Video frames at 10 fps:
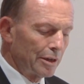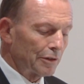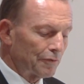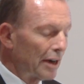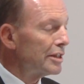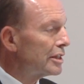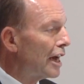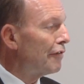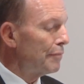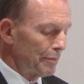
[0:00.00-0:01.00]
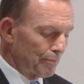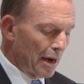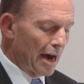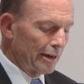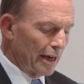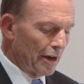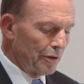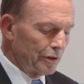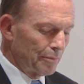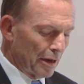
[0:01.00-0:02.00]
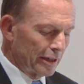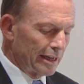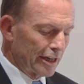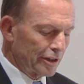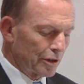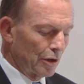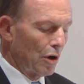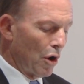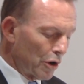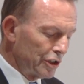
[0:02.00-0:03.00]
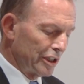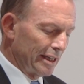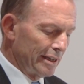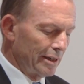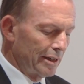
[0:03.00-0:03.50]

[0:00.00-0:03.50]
the French government, part-owned national Engie,